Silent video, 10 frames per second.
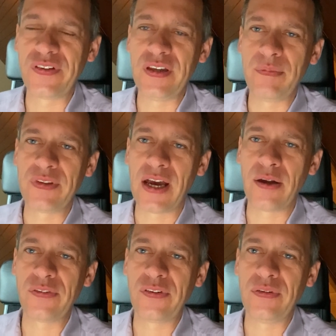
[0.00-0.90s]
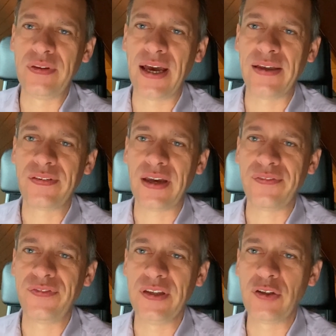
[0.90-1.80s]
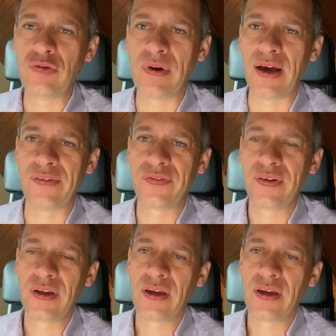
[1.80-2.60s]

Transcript: team now that I think you have